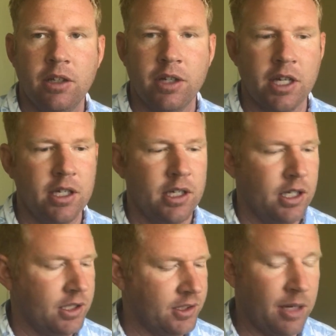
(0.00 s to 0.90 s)
okay?
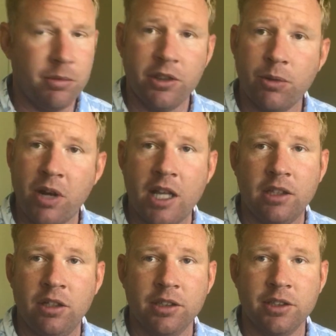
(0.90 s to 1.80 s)
Same with the rat
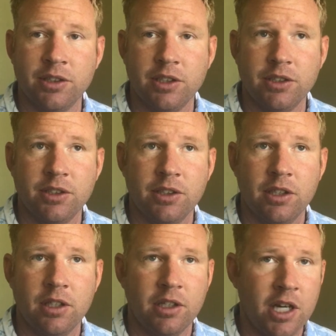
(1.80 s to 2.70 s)
lung disease,
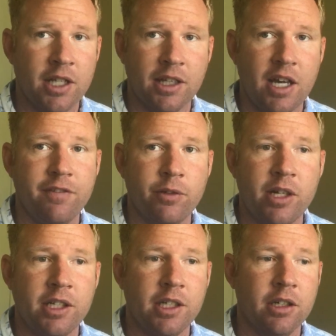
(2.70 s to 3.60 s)

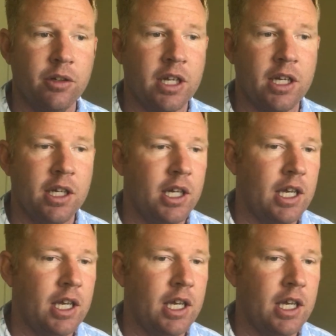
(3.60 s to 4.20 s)
non-life-threatening, okay?